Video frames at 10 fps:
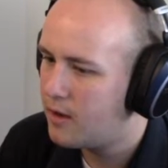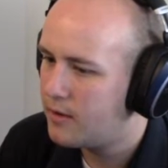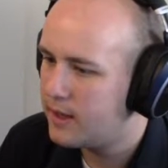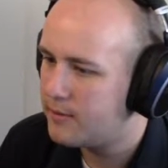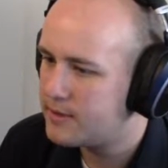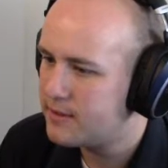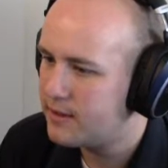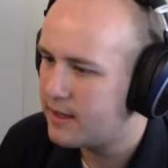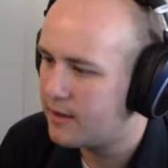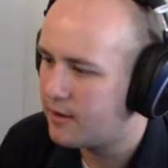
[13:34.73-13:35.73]
Oh yeah, wasn't
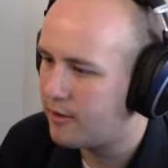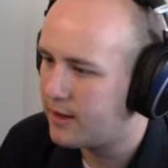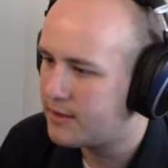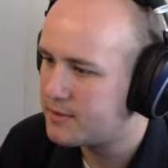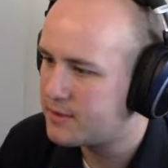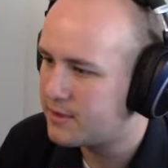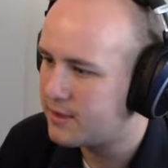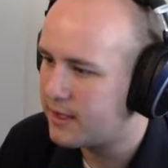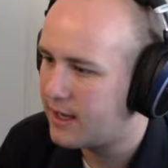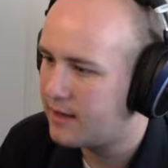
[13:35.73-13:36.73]
there a gurney I was supposed to
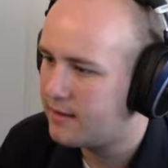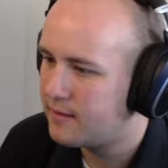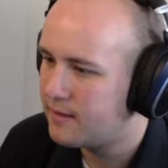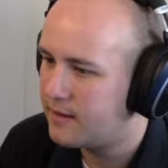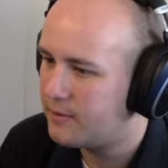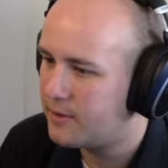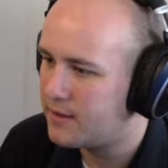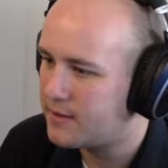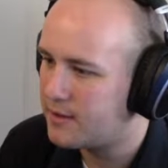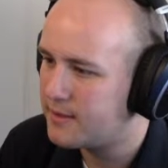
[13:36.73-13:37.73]
look at in one of
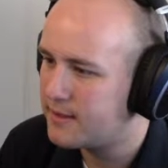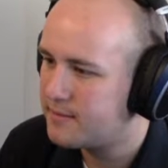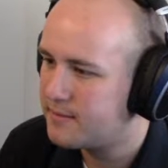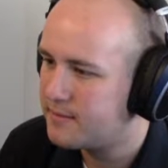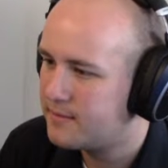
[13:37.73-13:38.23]
these hallways?